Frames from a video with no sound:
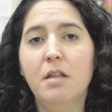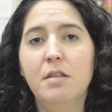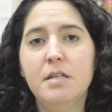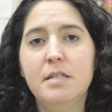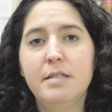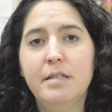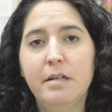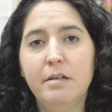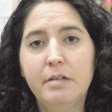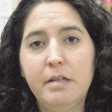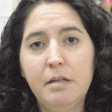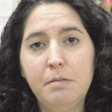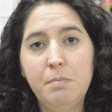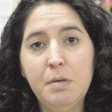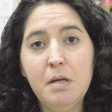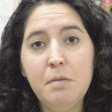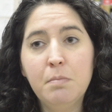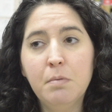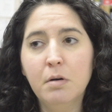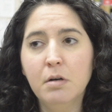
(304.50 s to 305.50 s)
on the Syrian
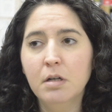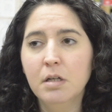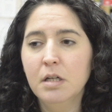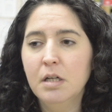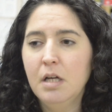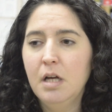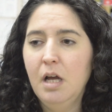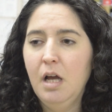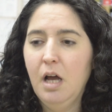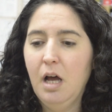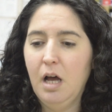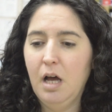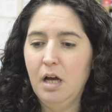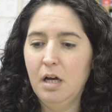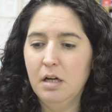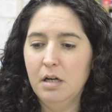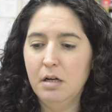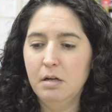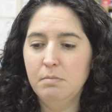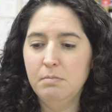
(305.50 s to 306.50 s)
people,
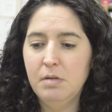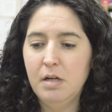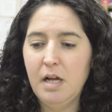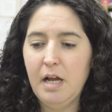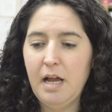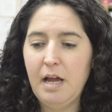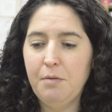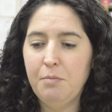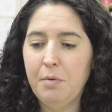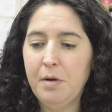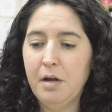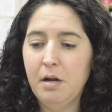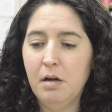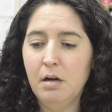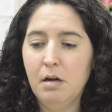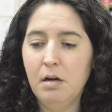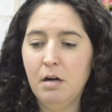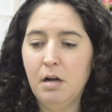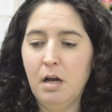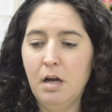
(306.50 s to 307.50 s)

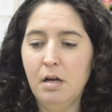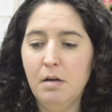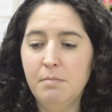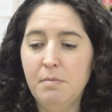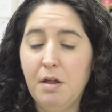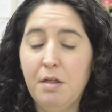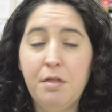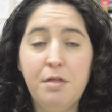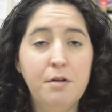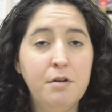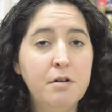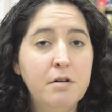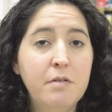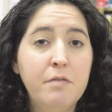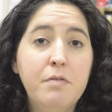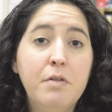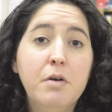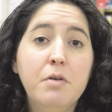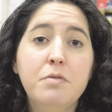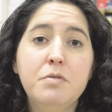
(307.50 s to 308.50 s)
where a third
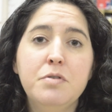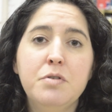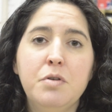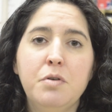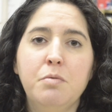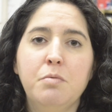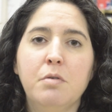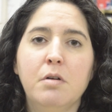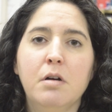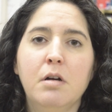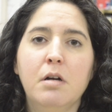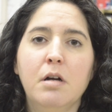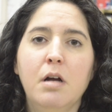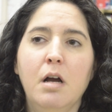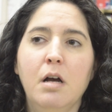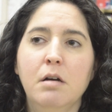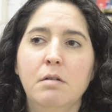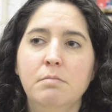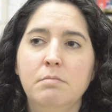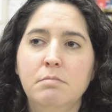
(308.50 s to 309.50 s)
of those who were
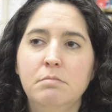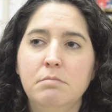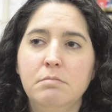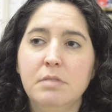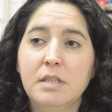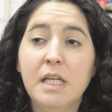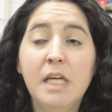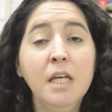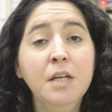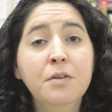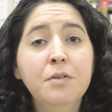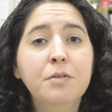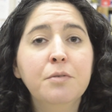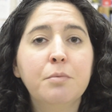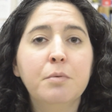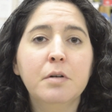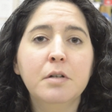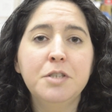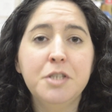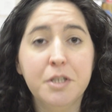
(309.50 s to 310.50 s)
killed
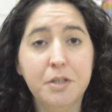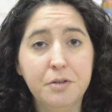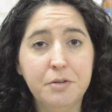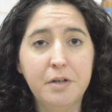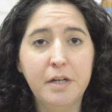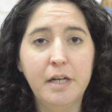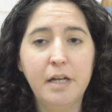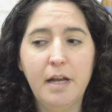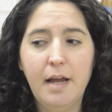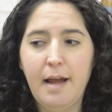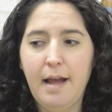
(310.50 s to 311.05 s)
were children.